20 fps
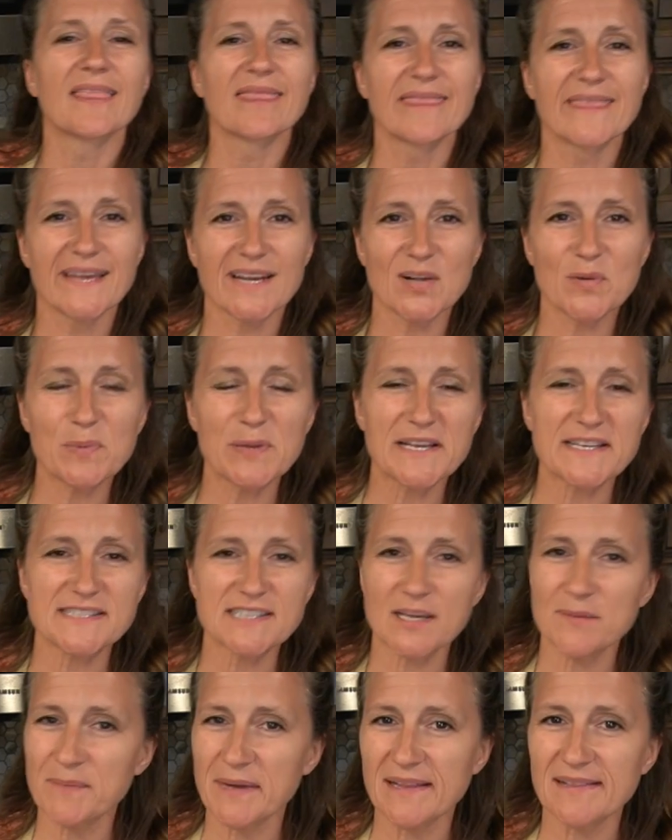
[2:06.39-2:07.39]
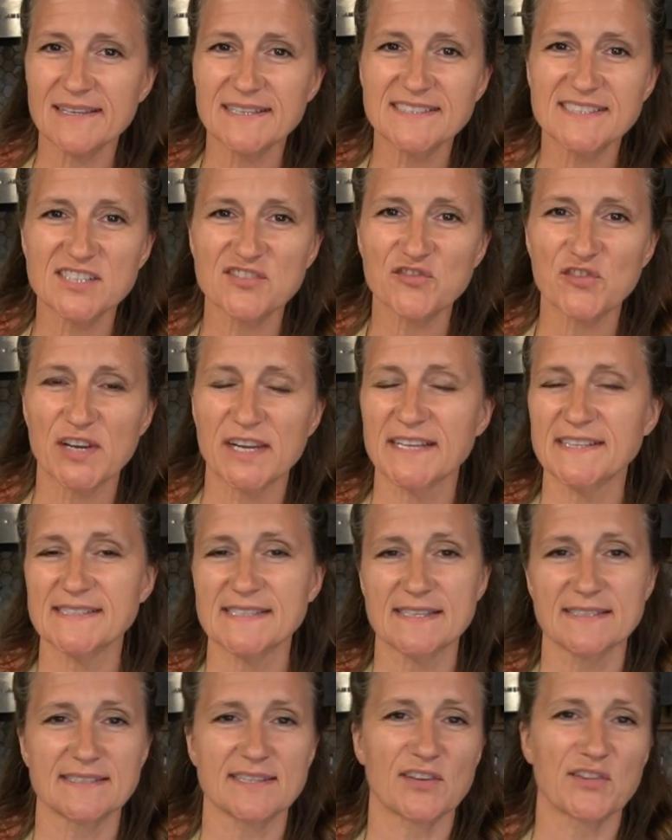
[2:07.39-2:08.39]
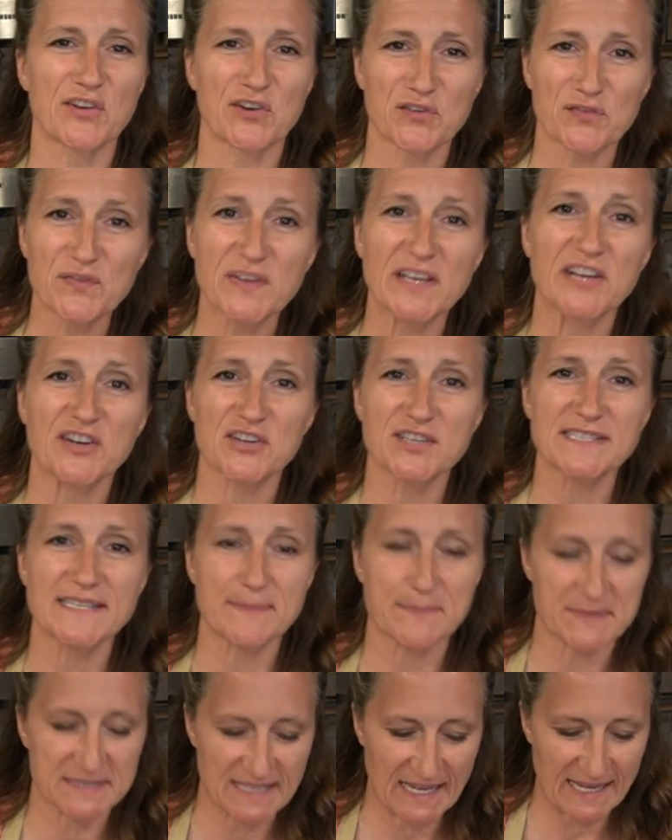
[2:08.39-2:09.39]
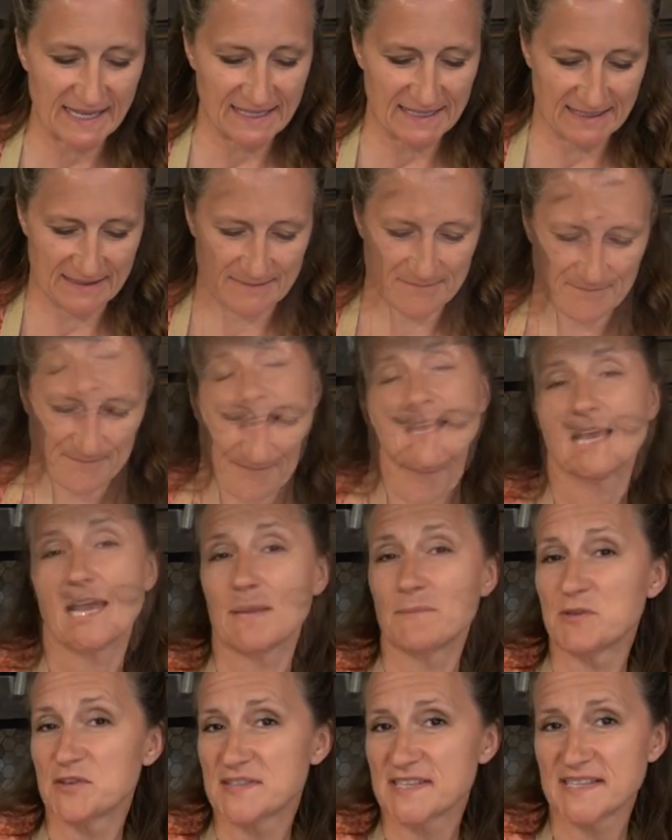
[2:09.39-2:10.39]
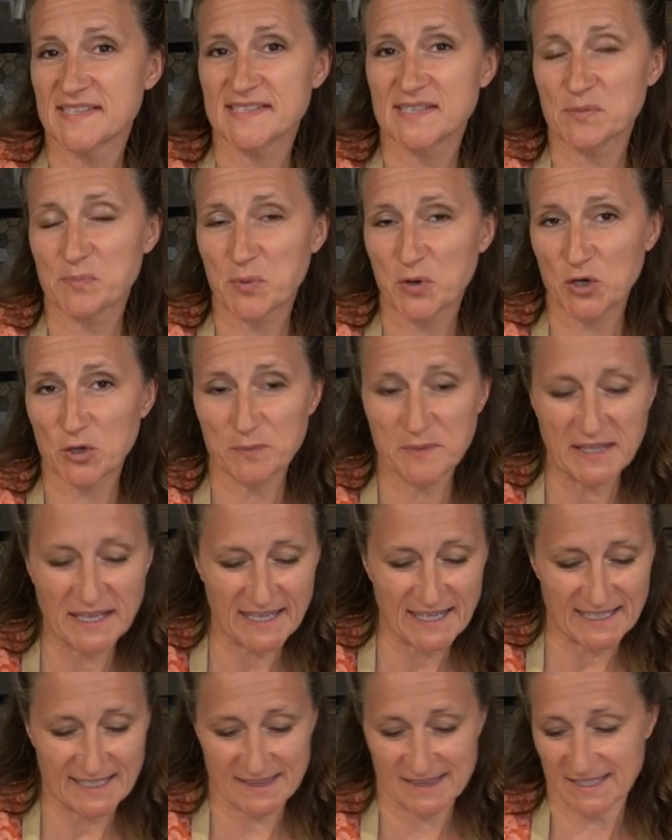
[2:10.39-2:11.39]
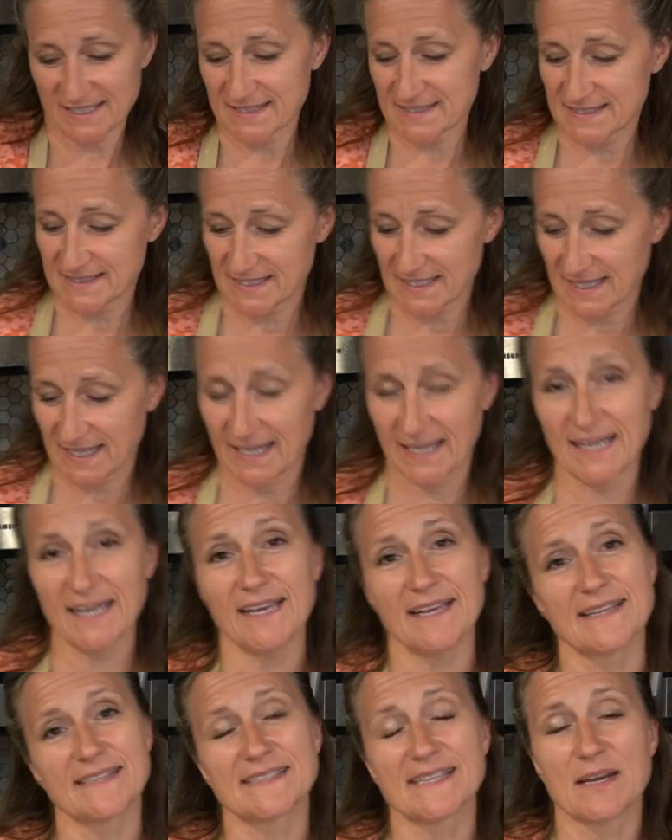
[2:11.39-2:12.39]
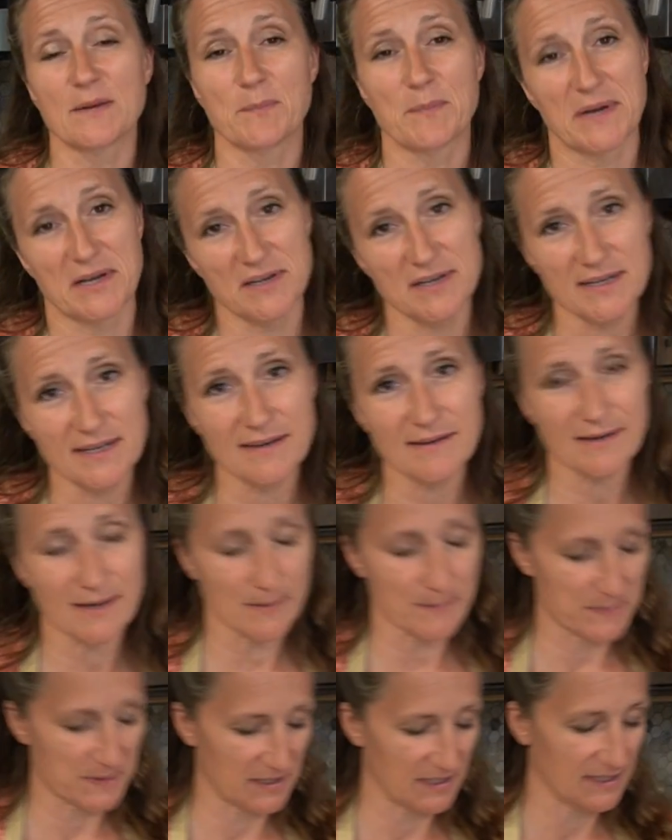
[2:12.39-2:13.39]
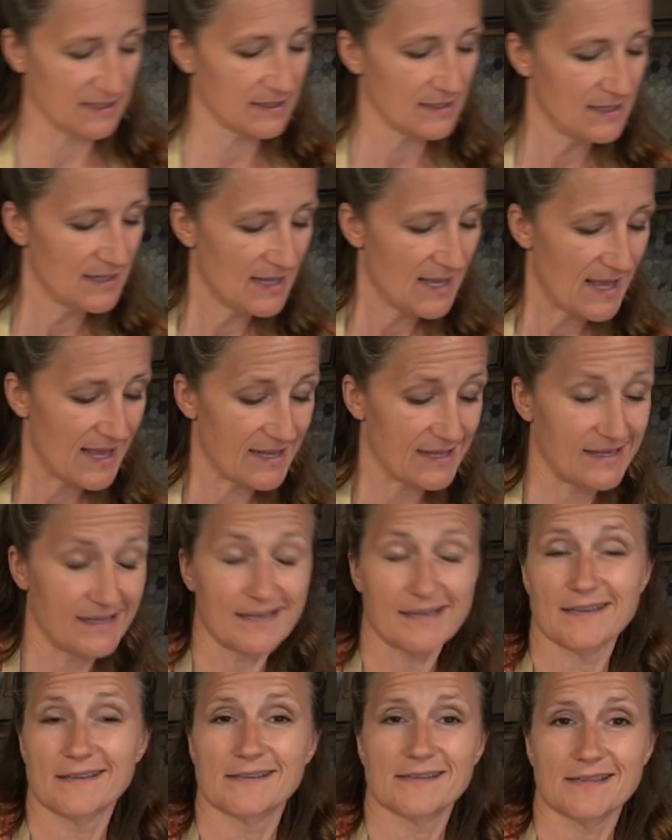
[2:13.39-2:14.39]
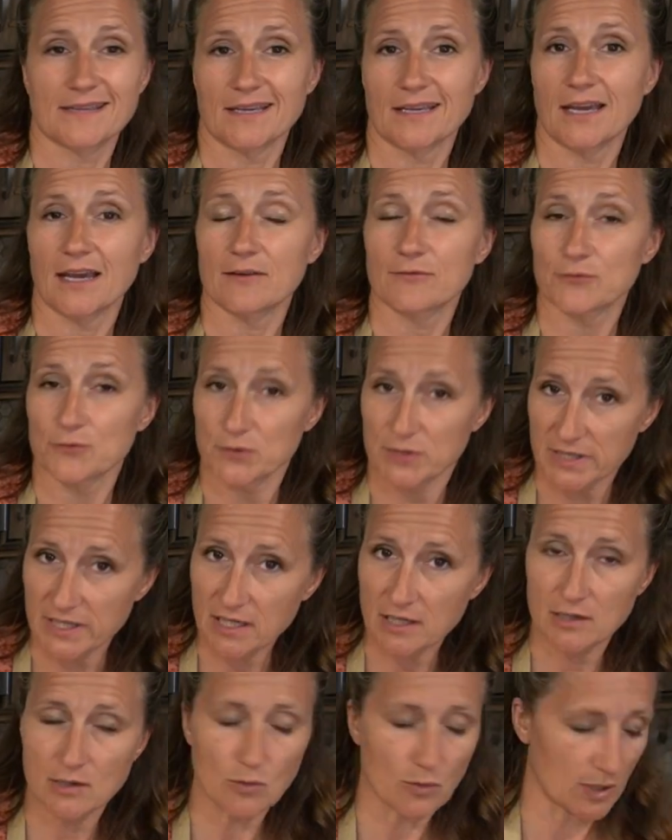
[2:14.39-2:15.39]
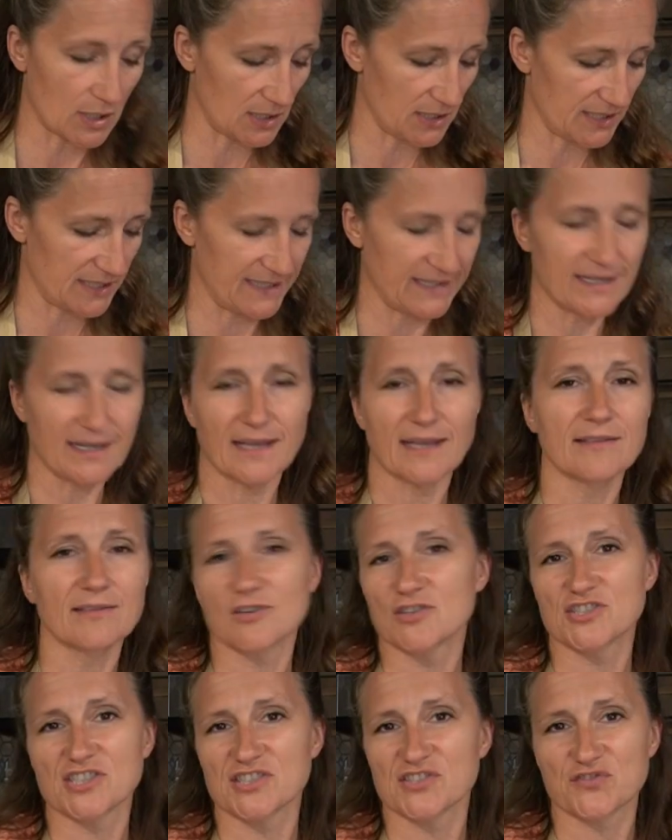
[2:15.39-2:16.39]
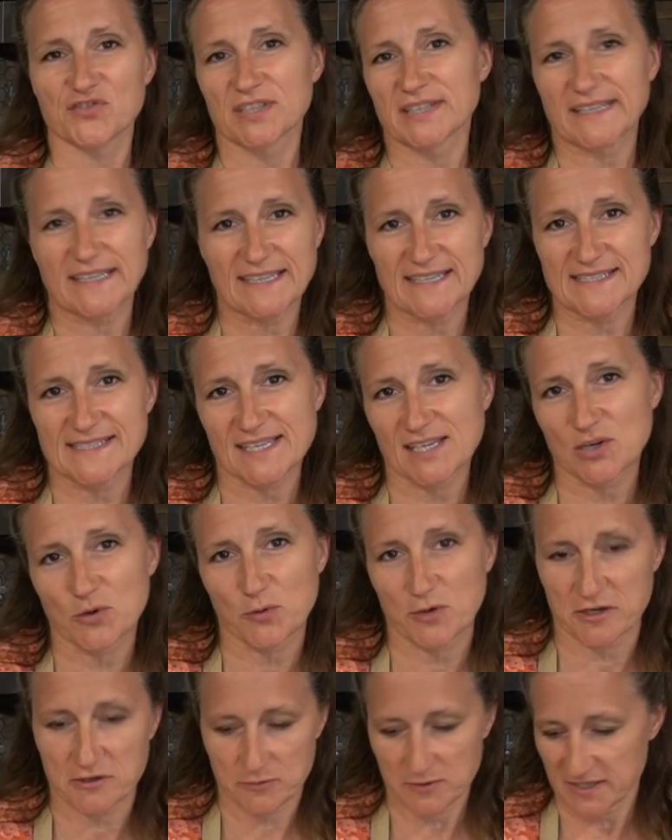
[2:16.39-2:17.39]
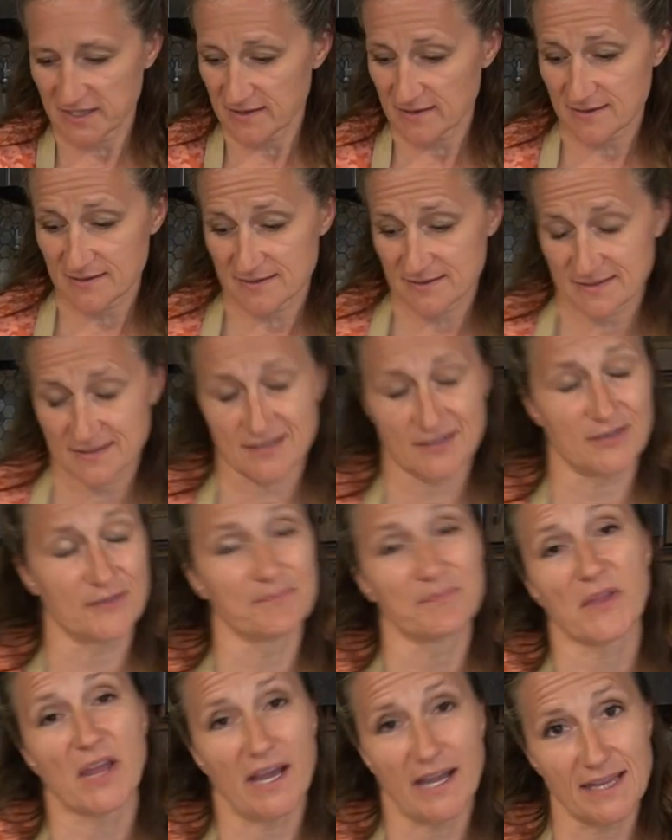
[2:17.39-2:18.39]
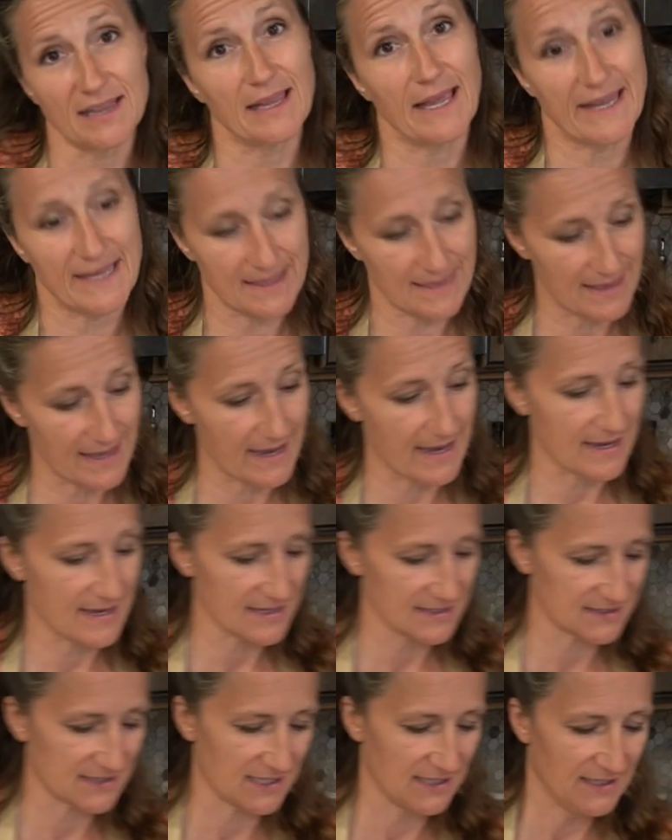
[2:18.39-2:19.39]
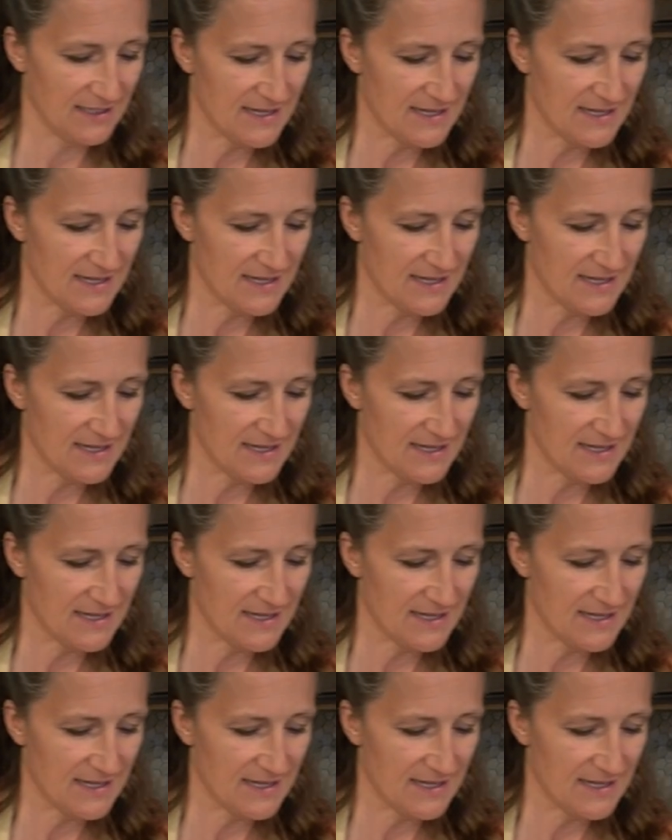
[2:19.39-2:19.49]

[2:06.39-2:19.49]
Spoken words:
Then I'll place on my lids and rings until they're fingertip tight. I'm using Superb canning lids today. It's an American company and they have really good quality and they're just really easy to work with, so I like that.